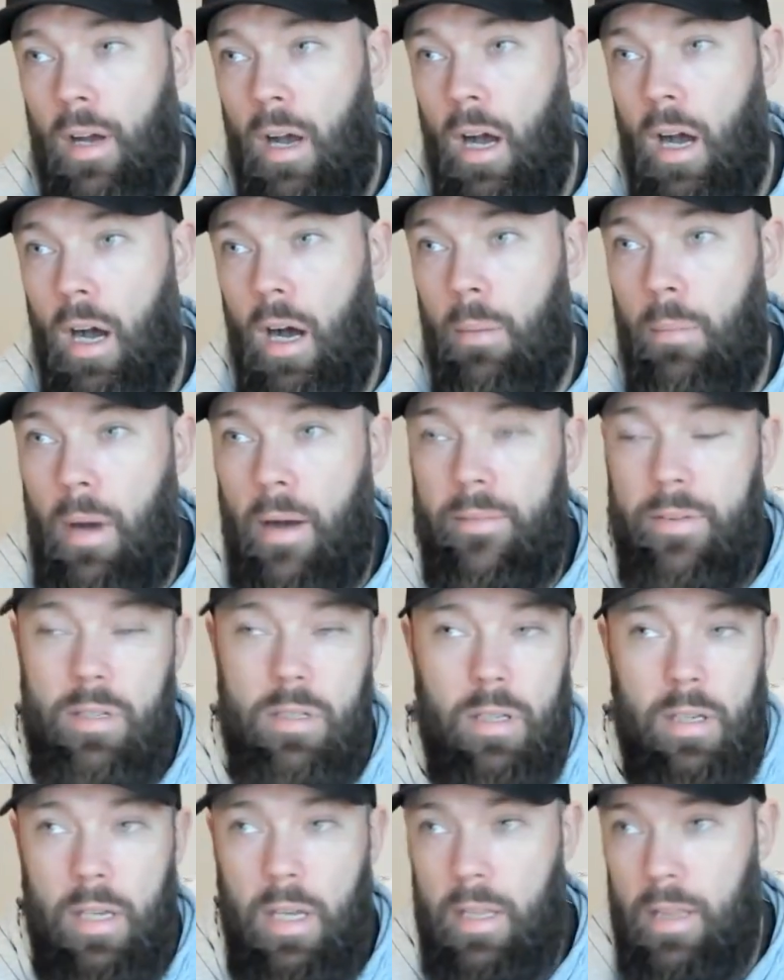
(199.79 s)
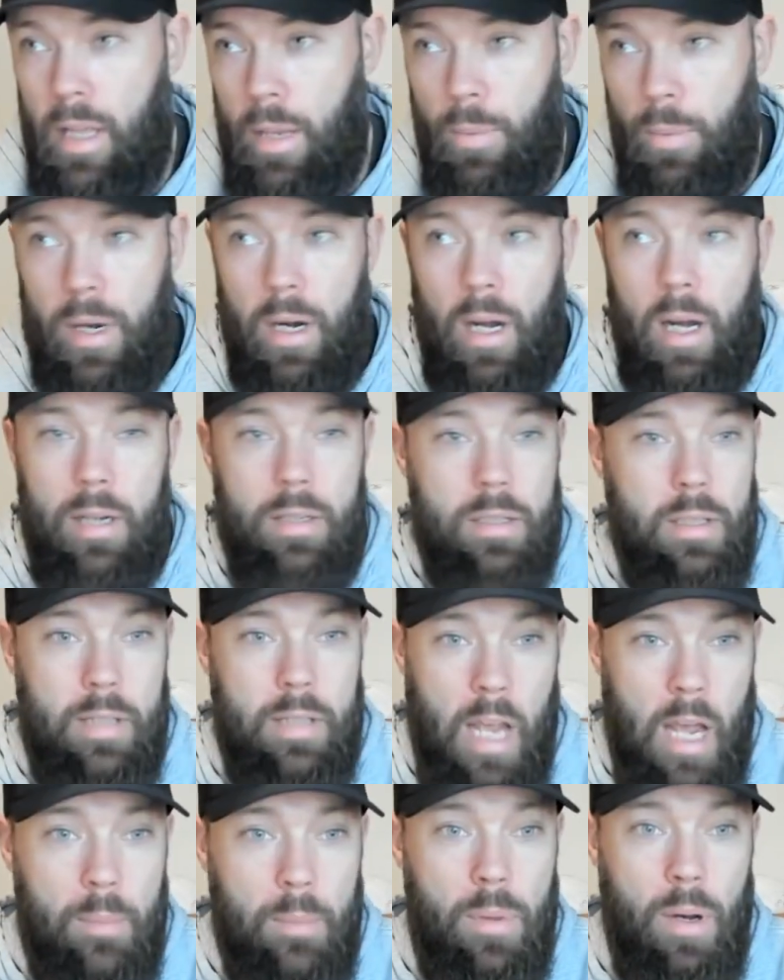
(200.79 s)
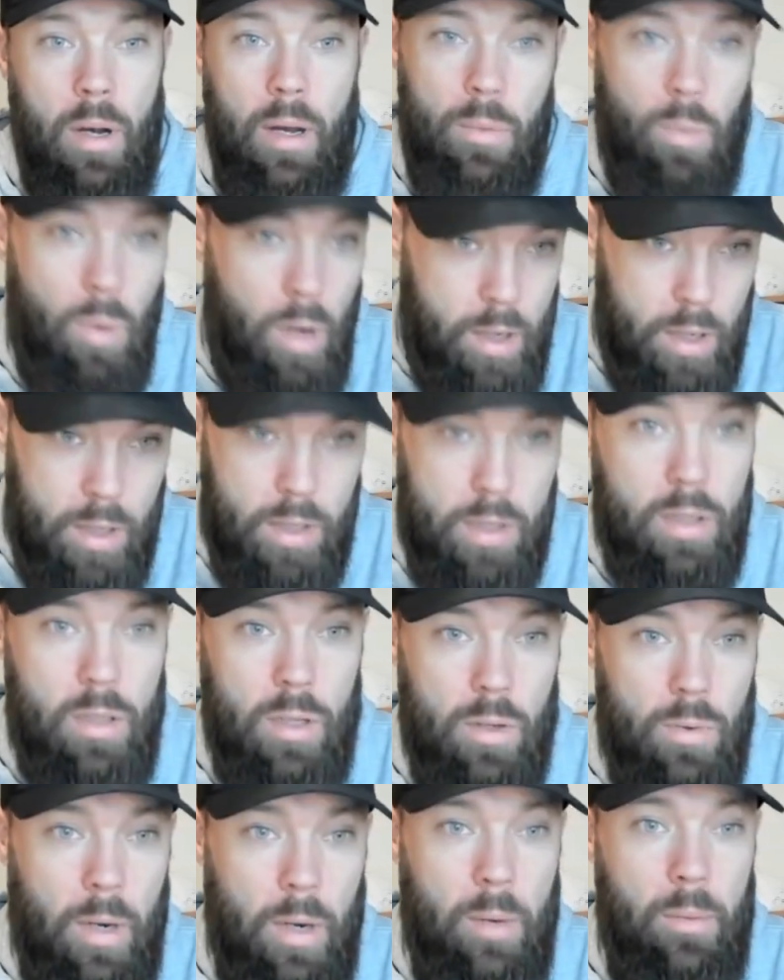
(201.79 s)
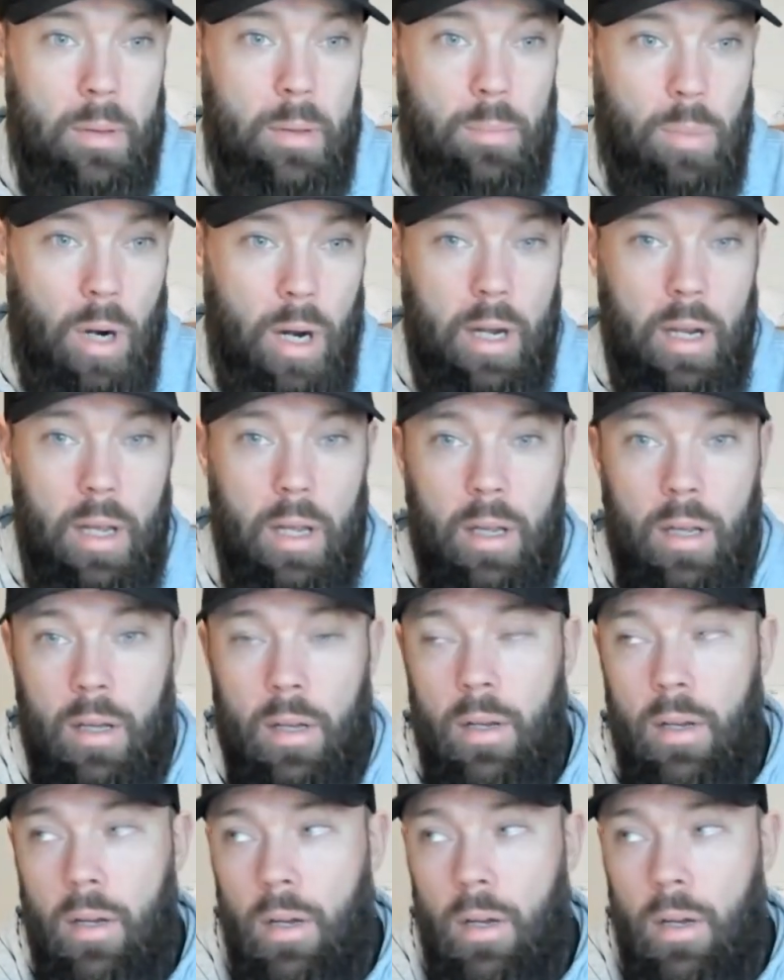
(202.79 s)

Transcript: Obviously, he then went on to Tampa and won the ring with Brady.